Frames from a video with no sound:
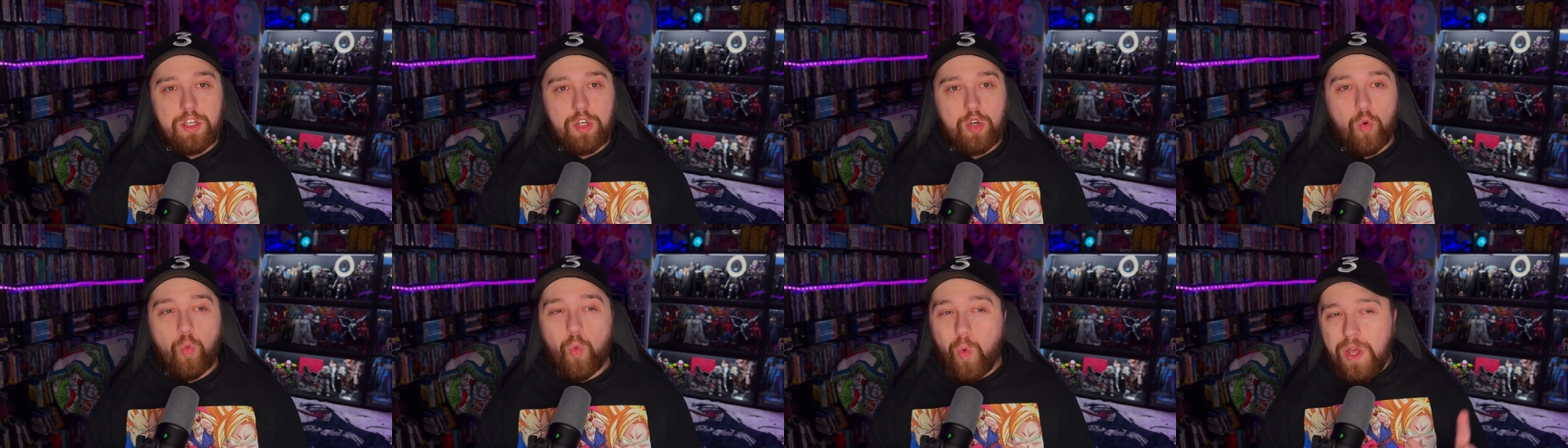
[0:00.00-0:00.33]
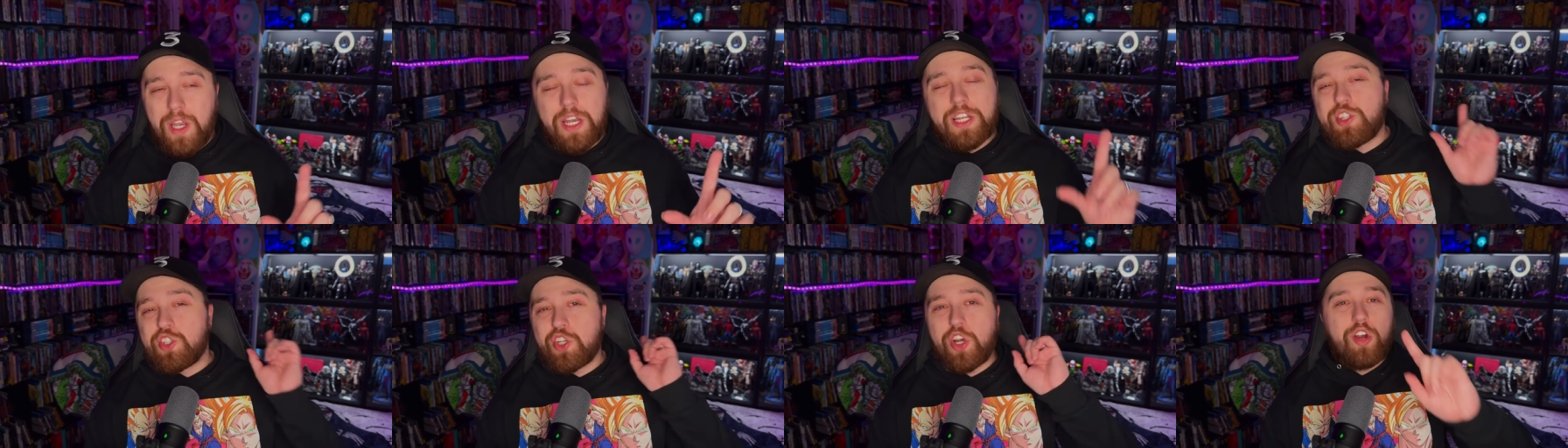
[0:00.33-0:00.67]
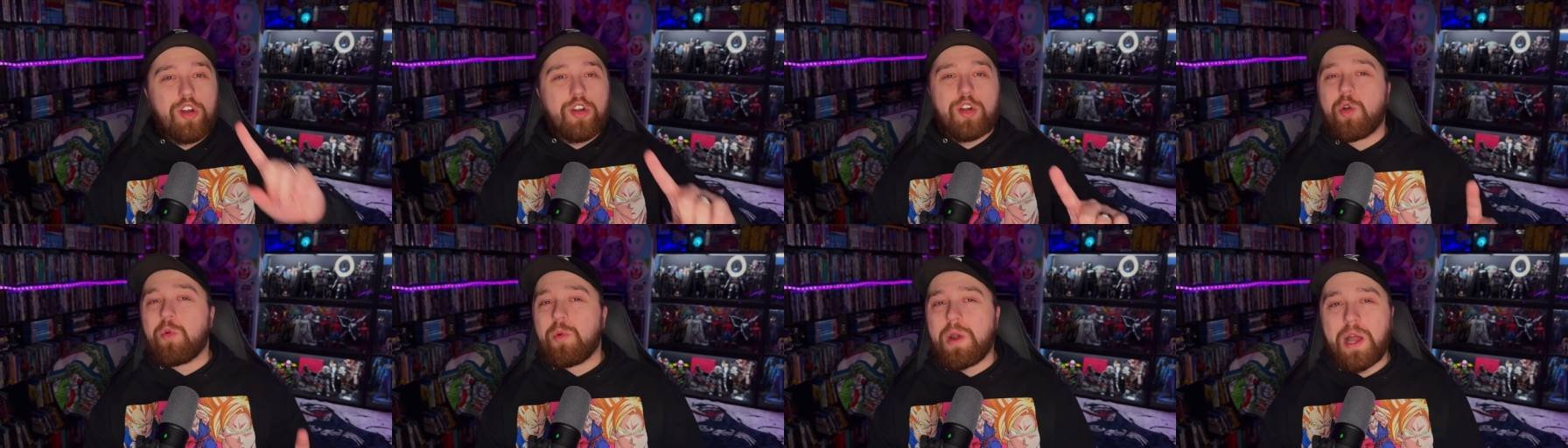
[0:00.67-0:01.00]
What a
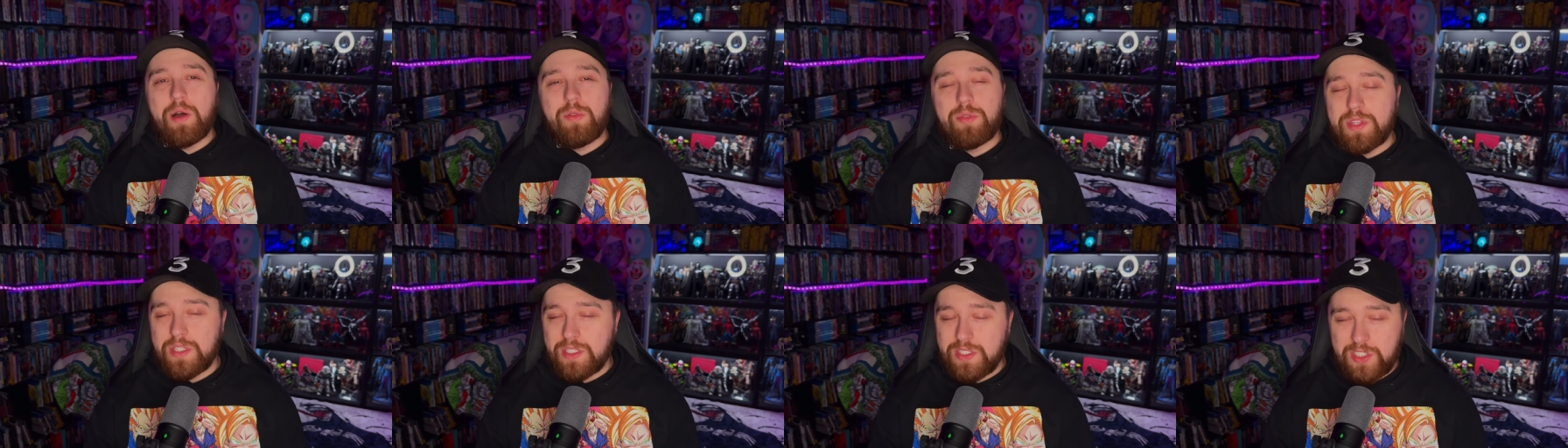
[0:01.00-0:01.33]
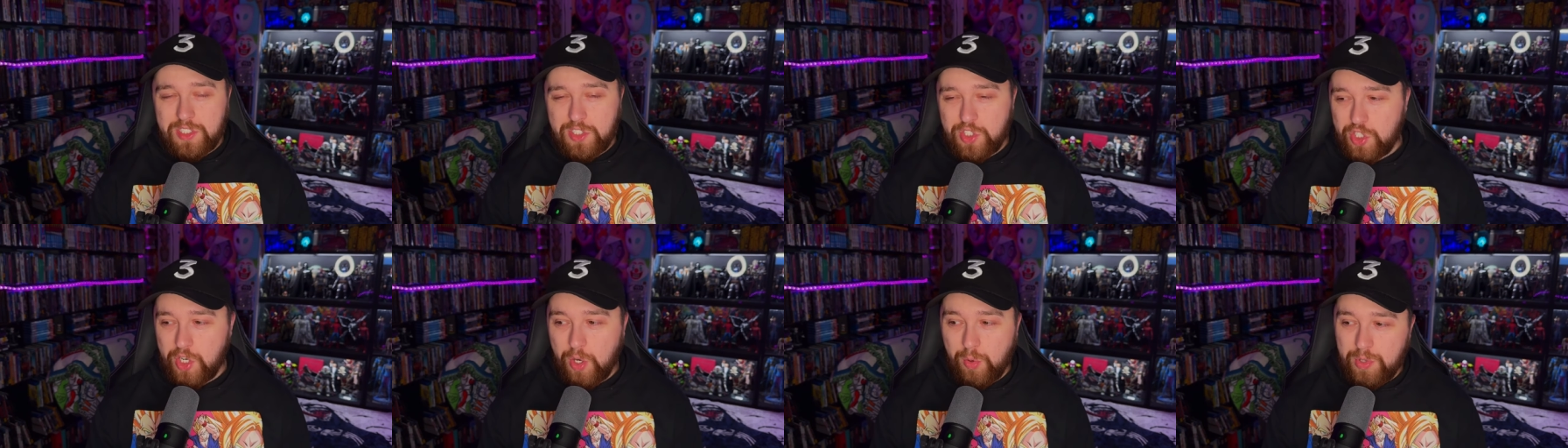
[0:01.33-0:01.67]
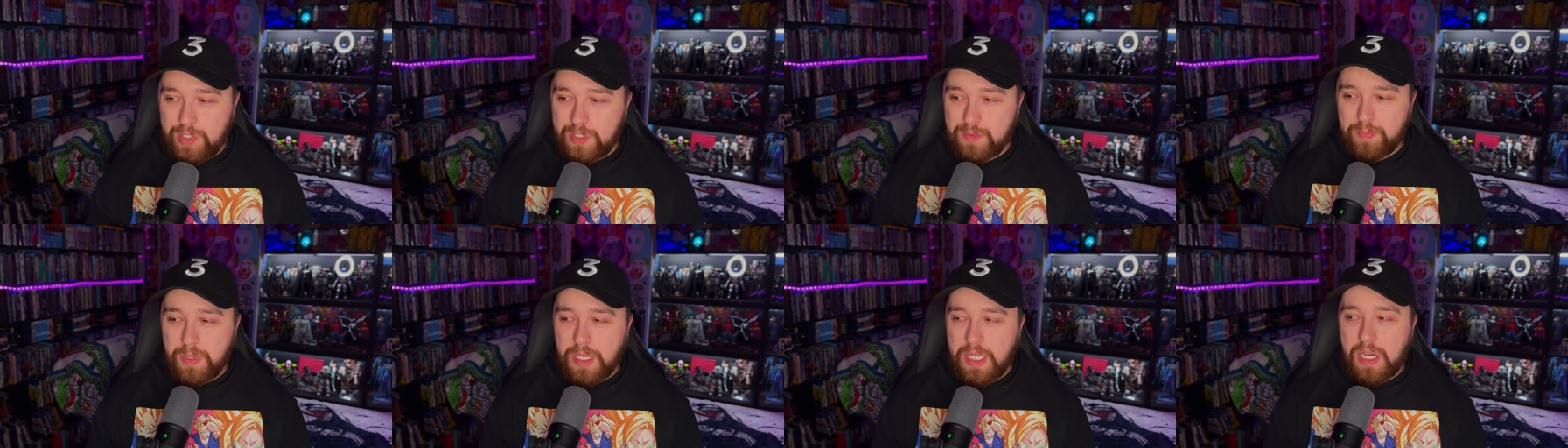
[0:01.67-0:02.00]
turnaround this show
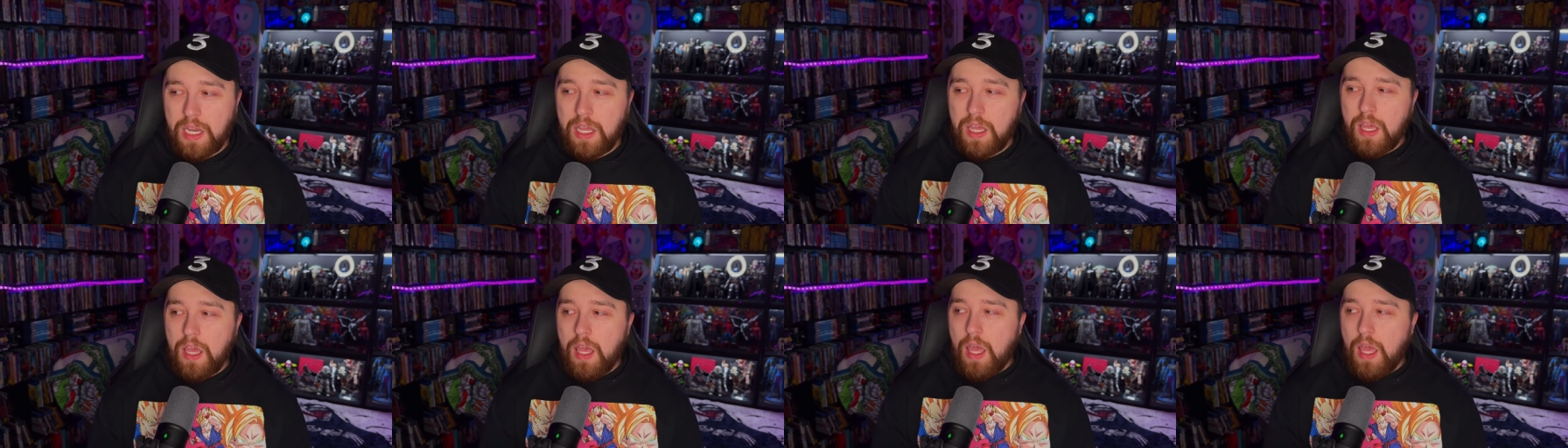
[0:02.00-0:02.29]
has been.